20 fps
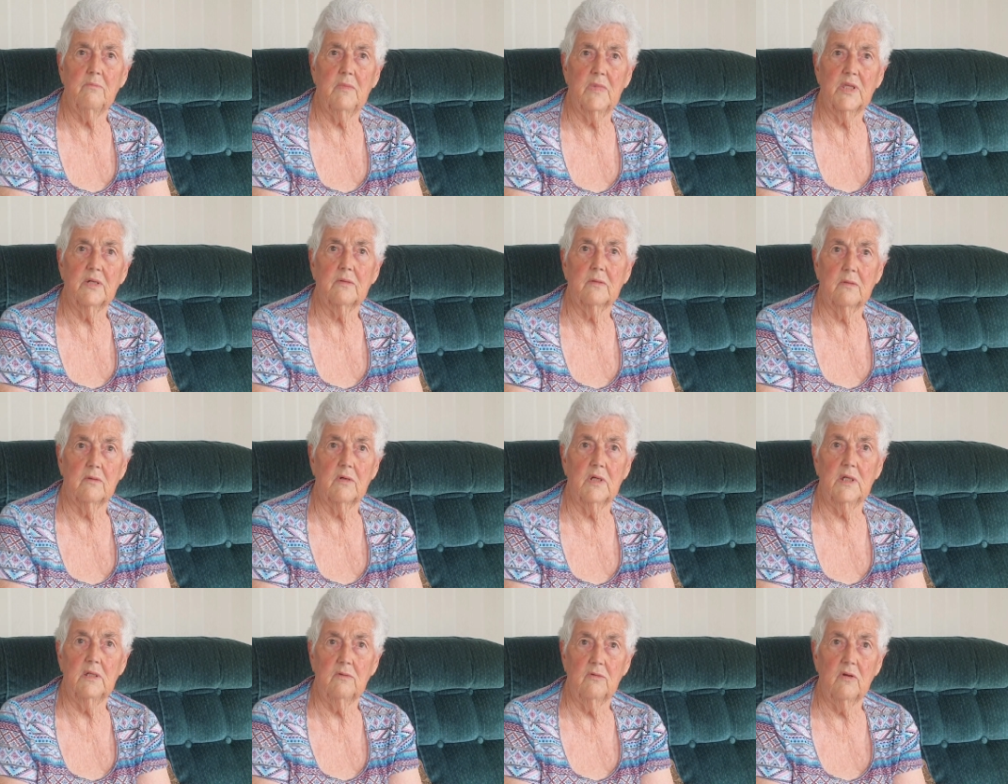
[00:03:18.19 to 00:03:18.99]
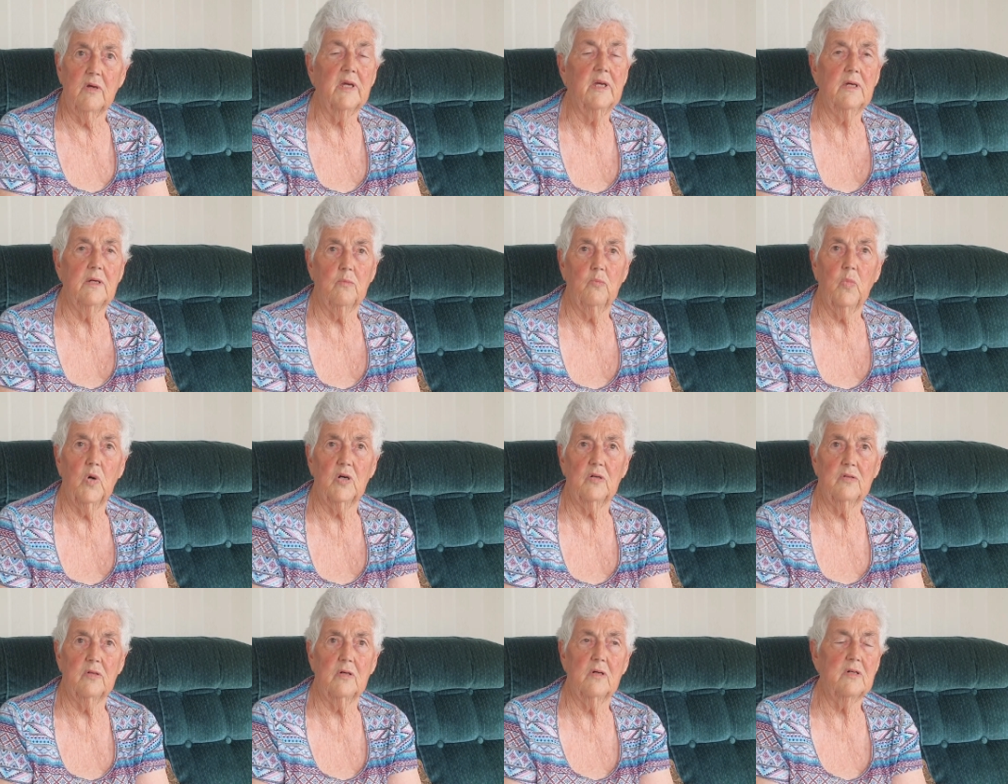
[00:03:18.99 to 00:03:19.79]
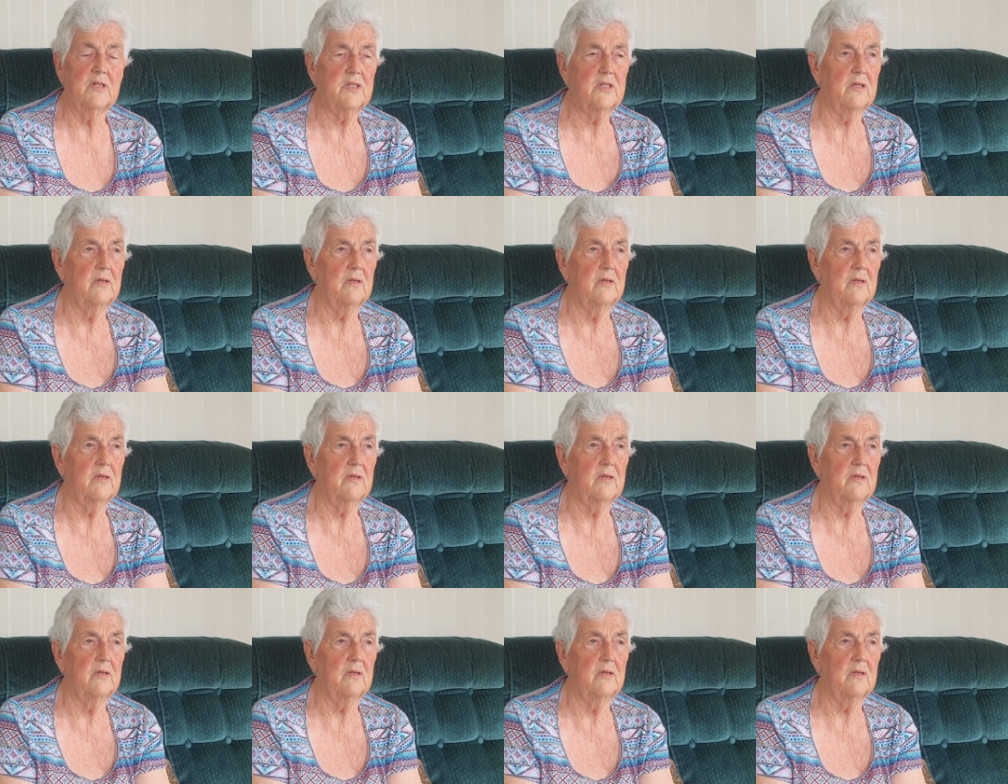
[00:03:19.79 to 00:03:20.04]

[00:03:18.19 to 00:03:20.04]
in the greenery and whatnot,